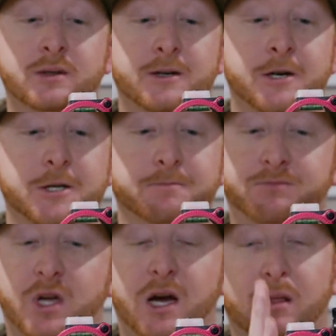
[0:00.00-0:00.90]

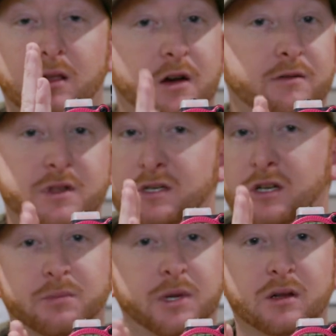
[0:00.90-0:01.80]
I love the
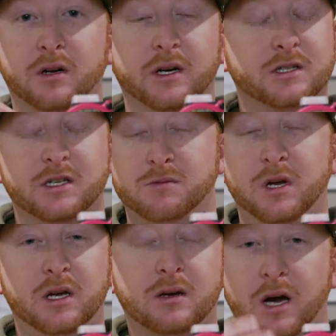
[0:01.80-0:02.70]
single pin look. It's just
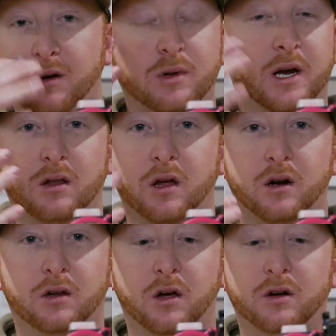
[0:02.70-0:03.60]
me. I don't like a lot
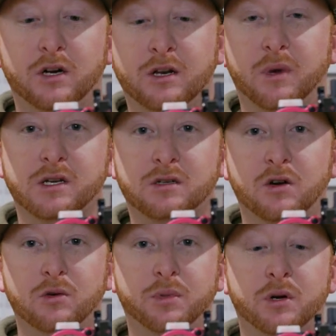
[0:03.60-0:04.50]
of clutter in my
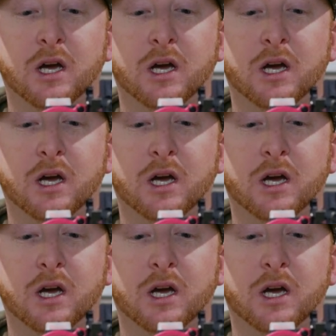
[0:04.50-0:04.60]
scope.